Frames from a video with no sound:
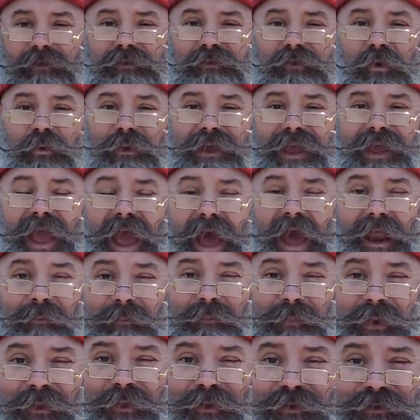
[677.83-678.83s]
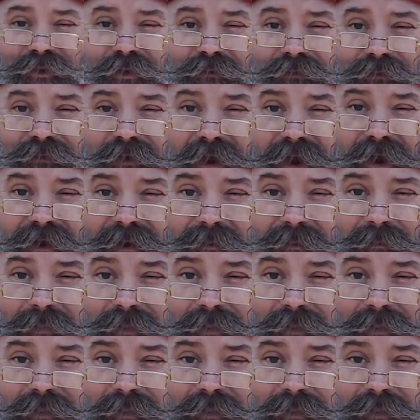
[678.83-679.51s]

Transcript: So caterpillars are very